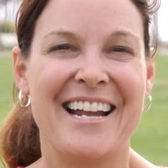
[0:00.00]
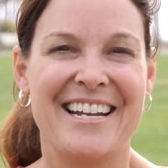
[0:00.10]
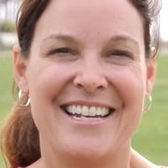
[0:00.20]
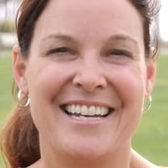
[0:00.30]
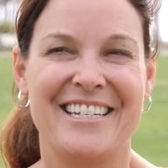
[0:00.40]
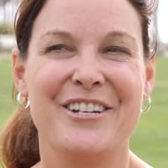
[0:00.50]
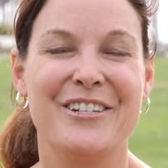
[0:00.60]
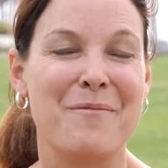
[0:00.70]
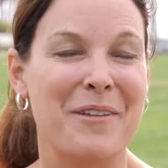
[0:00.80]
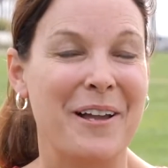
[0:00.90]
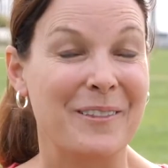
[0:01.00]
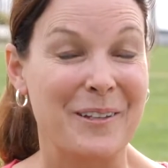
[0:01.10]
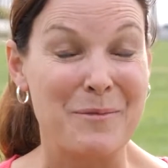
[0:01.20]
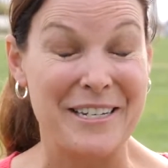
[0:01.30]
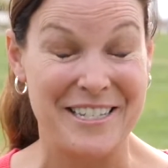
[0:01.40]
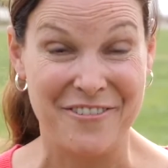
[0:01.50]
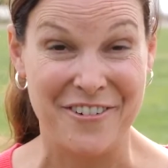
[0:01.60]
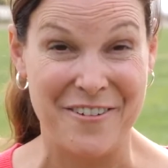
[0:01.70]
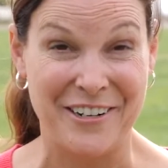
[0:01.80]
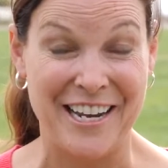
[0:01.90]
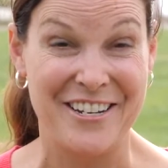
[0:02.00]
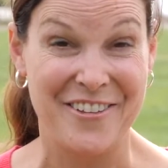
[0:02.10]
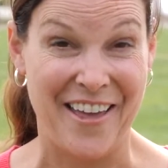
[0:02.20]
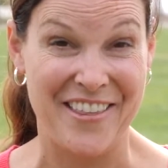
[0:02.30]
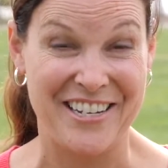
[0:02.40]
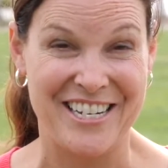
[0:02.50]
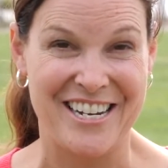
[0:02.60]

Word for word: an idea to do something a little bit different when I do that this